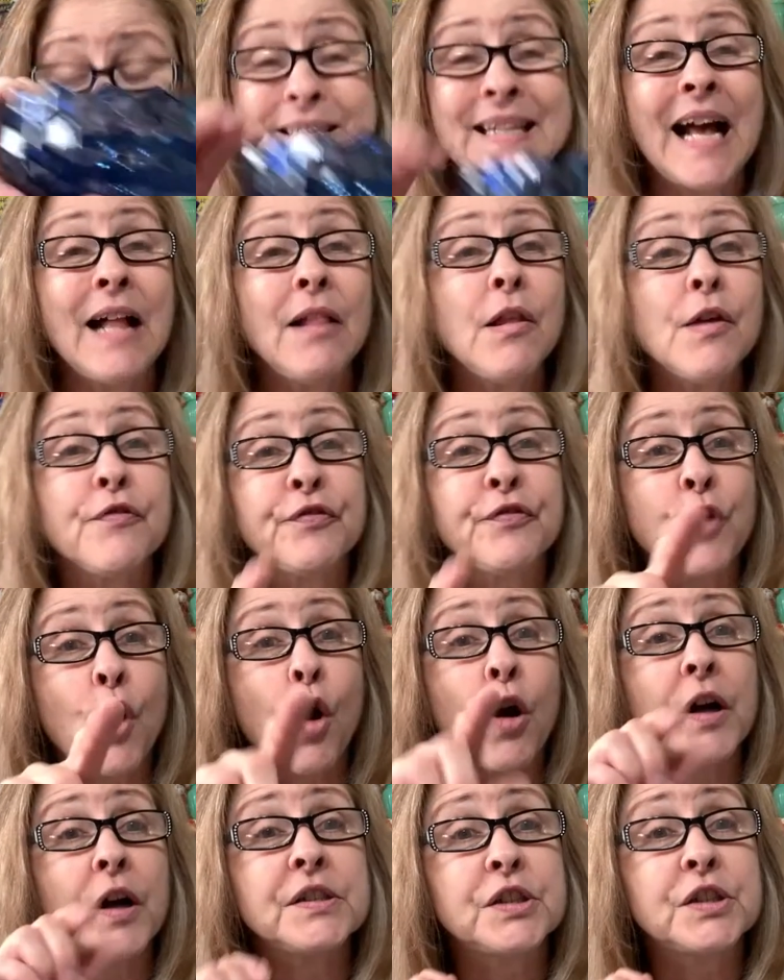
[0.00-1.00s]

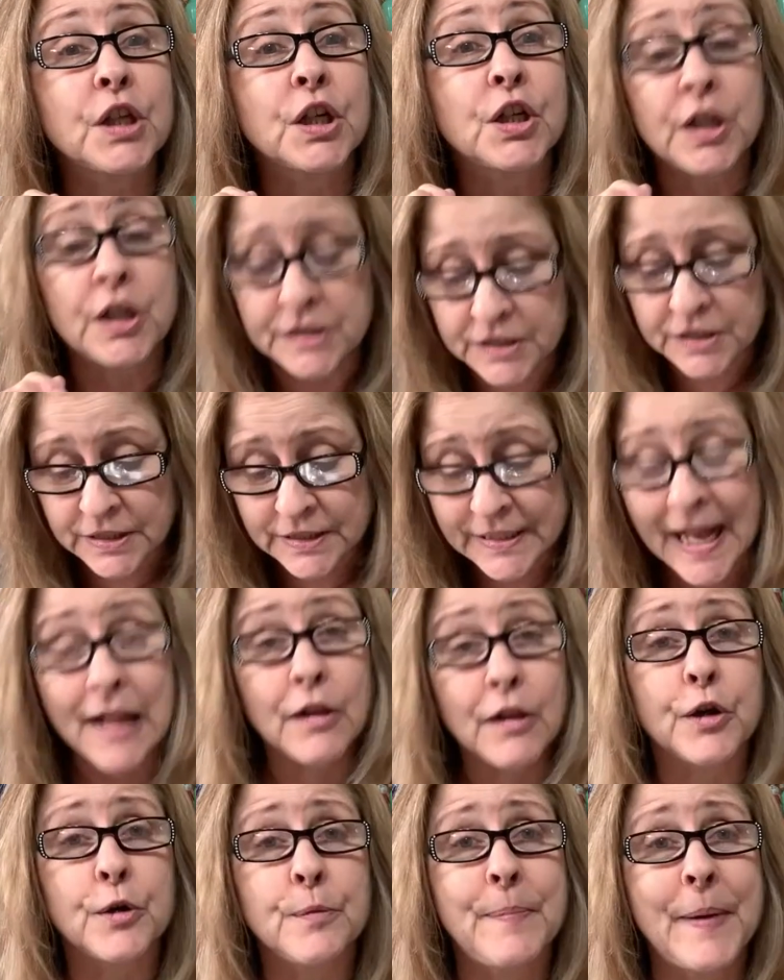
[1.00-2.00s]
Teleflora's a good
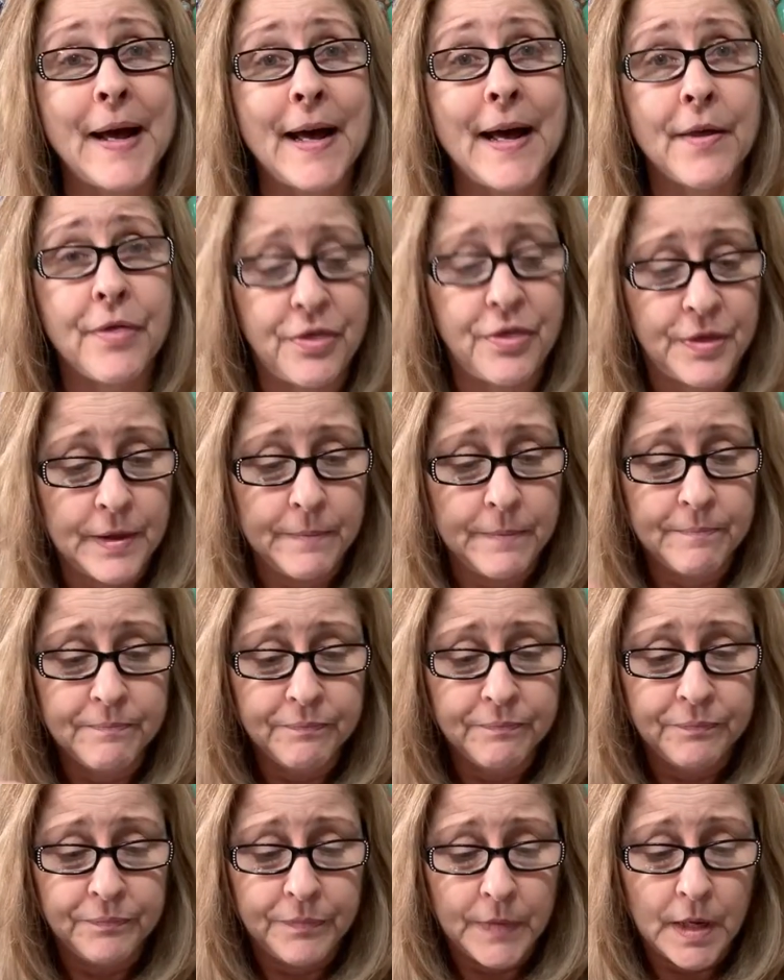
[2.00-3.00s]
seller, Beth.
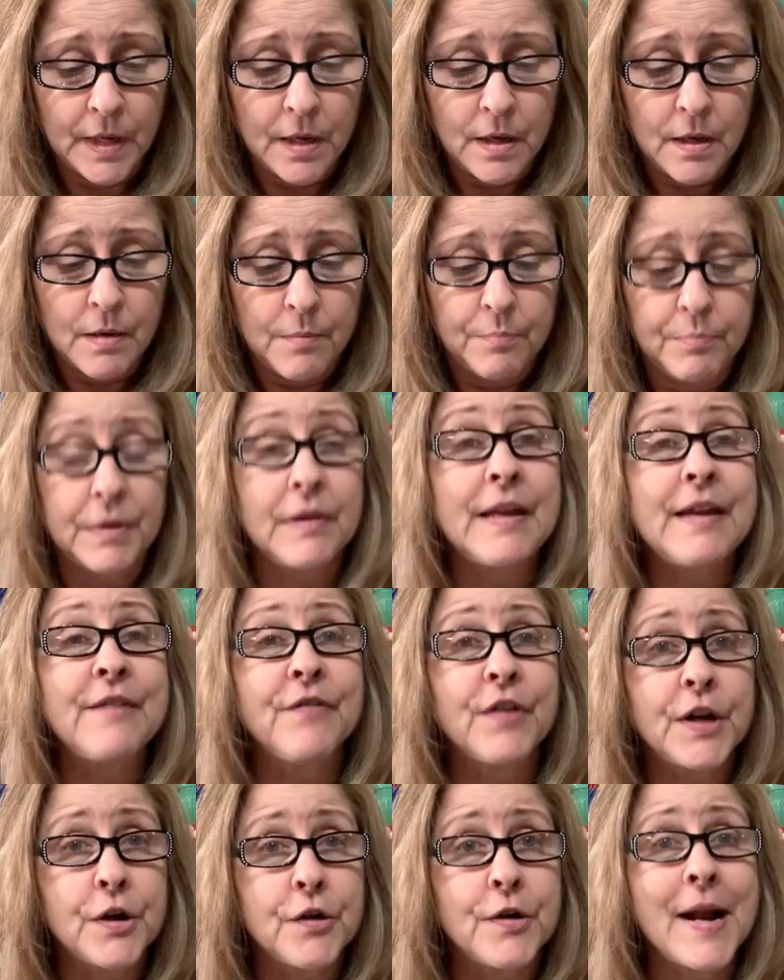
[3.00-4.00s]
Believe
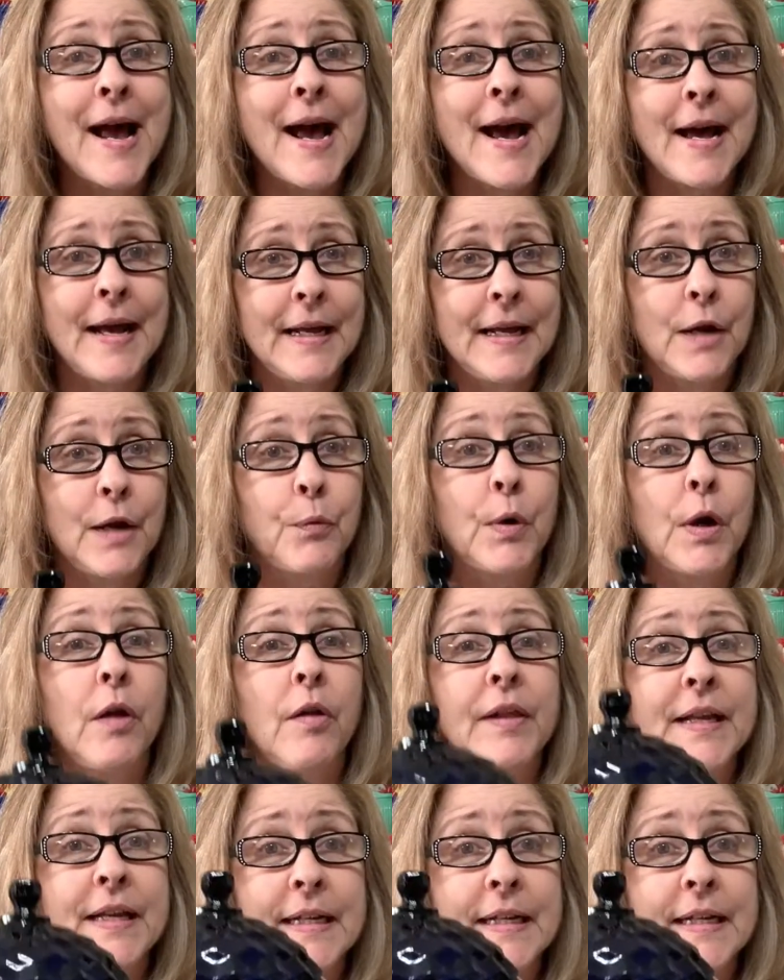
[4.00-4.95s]
it or not, it really